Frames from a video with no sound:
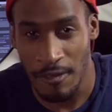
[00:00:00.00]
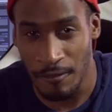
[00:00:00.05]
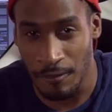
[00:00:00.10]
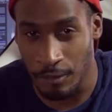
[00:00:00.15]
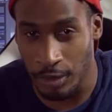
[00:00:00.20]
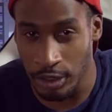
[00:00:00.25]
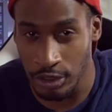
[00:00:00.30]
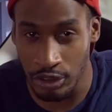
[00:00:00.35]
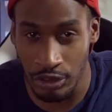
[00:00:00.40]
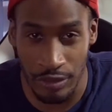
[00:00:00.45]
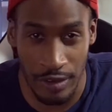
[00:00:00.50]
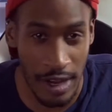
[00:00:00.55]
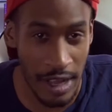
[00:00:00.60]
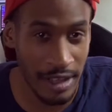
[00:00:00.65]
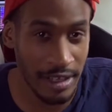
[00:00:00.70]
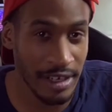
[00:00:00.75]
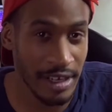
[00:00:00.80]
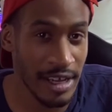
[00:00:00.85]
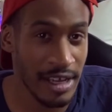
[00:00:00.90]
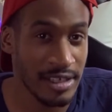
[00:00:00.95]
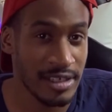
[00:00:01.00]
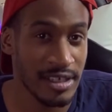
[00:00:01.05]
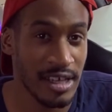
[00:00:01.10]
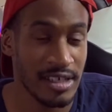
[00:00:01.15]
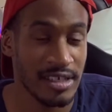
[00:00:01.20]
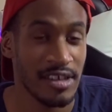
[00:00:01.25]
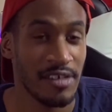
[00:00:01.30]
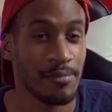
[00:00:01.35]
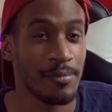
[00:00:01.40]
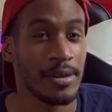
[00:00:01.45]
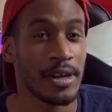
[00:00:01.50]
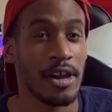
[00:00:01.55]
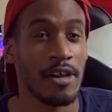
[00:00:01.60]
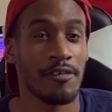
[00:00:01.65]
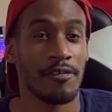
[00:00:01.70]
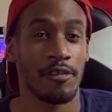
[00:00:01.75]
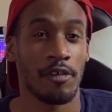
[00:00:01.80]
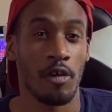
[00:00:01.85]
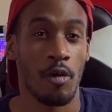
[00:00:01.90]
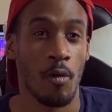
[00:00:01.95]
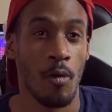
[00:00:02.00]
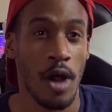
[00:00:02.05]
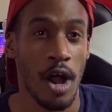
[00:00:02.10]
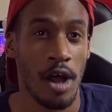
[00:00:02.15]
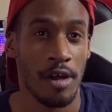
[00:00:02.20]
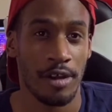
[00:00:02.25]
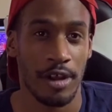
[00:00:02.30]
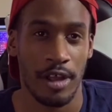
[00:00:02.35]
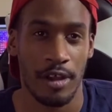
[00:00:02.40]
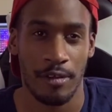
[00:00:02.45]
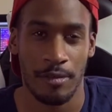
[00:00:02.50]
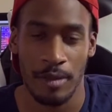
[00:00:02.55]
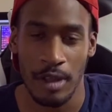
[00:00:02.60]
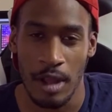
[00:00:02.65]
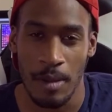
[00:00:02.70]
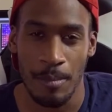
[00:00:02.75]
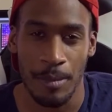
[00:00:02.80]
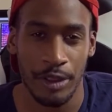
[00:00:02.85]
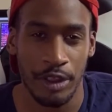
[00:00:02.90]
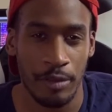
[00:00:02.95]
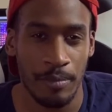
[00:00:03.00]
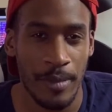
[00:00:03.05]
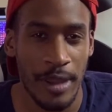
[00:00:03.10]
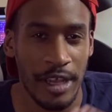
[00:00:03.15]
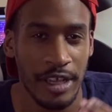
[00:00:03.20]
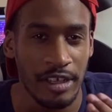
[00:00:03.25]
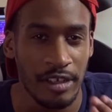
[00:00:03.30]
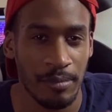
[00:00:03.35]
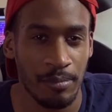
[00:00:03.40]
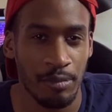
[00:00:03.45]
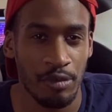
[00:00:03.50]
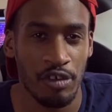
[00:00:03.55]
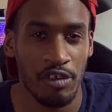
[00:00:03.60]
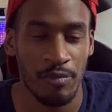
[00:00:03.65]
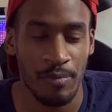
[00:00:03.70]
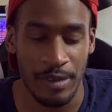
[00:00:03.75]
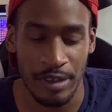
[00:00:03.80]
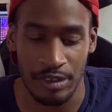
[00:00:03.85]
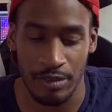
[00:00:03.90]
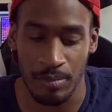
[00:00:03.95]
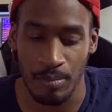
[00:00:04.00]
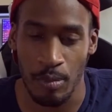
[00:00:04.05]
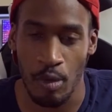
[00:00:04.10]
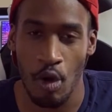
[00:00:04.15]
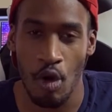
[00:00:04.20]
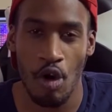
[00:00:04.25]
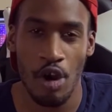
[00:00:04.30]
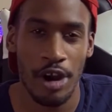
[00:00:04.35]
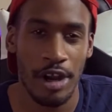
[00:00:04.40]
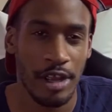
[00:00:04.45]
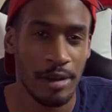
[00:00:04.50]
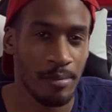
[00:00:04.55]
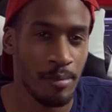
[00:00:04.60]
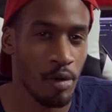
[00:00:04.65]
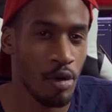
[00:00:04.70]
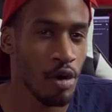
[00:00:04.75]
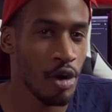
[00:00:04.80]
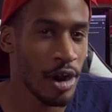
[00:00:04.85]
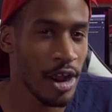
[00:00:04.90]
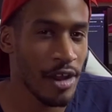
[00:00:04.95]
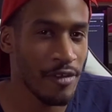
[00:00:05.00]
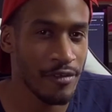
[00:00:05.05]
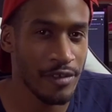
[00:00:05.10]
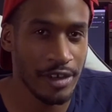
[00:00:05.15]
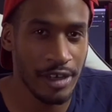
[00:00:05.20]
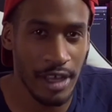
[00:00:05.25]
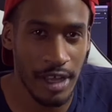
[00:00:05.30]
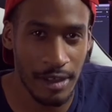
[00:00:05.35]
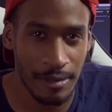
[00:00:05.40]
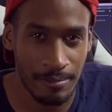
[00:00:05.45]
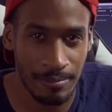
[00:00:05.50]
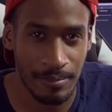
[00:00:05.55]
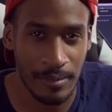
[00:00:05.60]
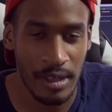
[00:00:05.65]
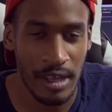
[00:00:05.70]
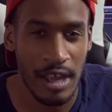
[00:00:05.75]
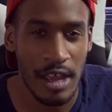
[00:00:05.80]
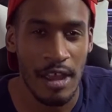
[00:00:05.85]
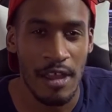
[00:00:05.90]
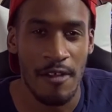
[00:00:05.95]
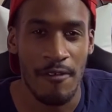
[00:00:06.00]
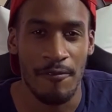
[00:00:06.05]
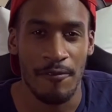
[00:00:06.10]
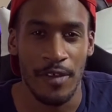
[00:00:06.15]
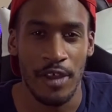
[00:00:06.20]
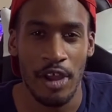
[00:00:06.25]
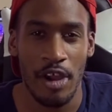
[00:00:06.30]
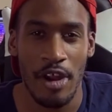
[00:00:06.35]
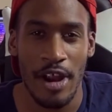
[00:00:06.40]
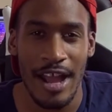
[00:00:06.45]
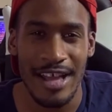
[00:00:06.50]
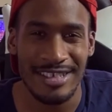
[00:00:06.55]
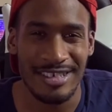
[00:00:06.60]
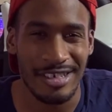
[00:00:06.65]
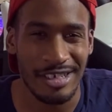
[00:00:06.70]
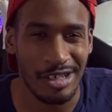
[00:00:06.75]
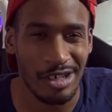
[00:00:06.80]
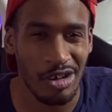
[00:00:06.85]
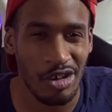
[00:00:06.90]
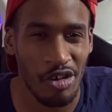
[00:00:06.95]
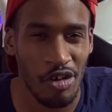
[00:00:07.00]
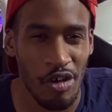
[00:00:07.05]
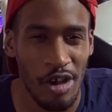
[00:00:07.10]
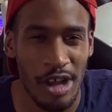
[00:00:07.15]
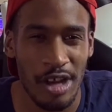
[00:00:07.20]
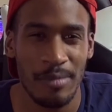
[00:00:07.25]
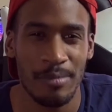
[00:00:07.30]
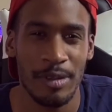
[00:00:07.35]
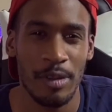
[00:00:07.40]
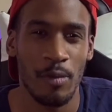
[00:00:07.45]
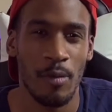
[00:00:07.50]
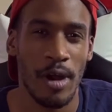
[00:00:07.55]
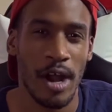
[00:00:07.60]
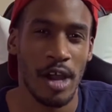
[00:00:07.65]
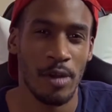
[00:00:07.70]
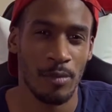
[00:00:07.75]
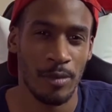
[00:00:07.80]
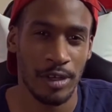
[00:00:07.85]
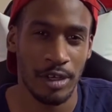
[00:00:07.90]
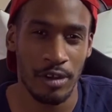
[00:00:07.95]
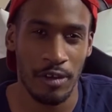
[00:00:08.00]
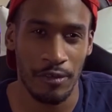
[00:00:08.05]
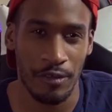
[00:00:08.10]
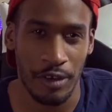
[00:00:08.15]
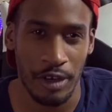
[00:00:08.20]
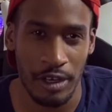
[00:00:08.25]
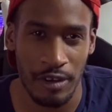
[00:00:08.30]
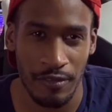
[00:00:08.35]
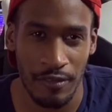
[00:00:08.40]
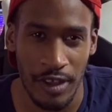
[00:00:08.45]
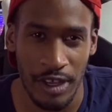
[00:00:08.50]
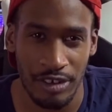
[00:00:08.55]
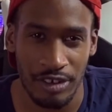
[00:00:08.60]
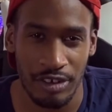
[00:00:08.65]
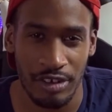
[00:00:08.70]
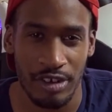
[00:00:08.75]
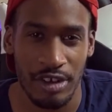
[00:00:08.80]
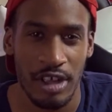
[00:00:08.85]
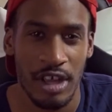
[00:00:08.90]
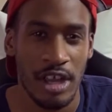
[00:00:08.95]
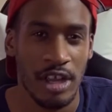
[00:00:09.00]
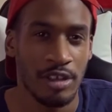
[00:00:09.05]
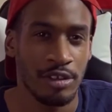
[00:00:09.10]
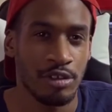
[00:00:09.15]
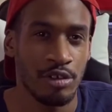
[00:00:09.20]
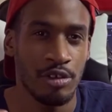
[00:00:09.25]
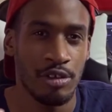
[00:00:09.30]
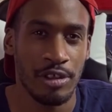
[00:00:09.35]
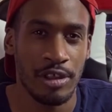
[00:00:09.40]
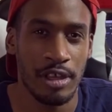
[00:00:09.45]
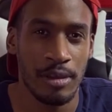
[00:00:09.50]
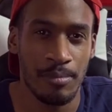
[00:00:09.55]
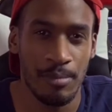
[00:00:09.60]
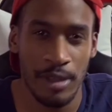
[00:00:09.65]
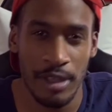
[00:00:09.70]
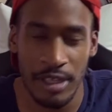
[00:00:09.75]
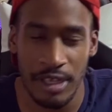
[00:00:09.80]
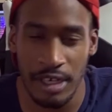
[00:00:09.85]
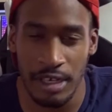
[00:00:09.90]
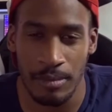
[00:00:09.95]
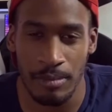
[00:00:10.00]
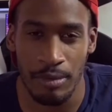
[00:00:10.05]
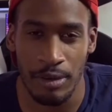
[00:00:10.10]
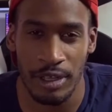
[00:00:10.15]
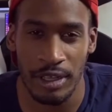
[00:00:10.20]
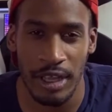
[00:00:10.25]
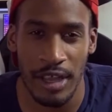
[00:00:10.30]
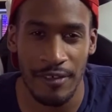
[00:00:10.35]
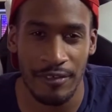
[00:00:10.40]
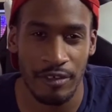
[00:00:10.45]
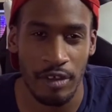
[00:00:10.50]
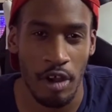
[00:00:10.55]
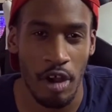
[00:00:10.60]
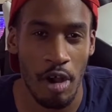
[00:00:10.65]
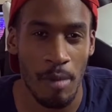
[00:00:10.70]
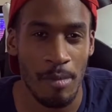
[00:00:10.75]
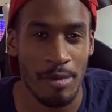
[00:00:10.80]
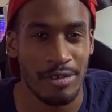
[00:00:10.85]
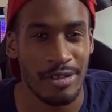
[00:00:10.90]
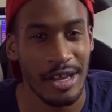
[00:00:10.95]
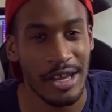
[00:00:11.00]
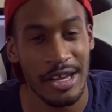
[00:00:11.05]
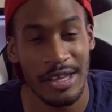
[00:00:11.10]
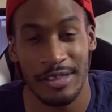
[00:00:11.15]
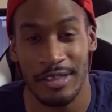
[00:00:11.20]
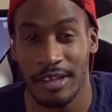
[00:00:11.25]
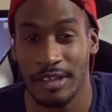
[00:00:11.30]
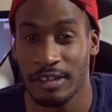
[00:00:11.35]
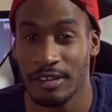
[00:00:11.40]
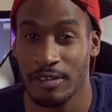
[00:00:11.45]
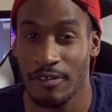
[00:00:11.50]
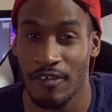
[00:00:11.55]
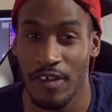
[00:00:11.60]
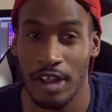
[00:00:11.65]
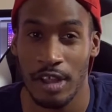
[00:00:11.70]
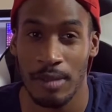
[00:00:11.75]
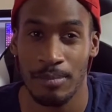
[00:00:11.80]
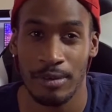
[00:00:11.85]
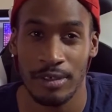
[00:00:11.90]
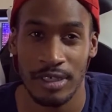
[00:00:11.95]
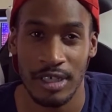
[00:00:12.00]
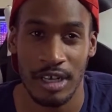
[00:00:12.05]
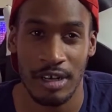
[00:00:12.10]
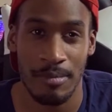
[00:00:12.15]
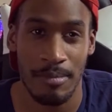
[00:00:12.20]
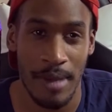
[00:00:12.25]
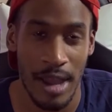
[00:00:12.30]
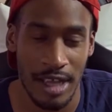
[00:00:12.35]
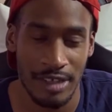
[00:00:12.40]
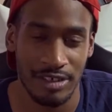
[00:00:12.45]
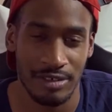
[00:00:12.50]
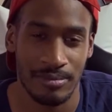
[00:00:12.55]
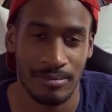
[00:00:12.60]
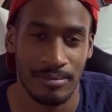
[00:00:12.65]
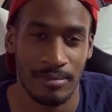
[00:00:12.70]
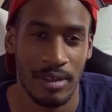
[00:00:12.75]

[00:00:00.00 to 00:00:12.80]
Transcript: Virtual reality headsets have been out for a while now, but they're making improvements more and more every day. VR has an incredibly wide window for innovation due to the ability to bring life to almost anything that developers can imagine.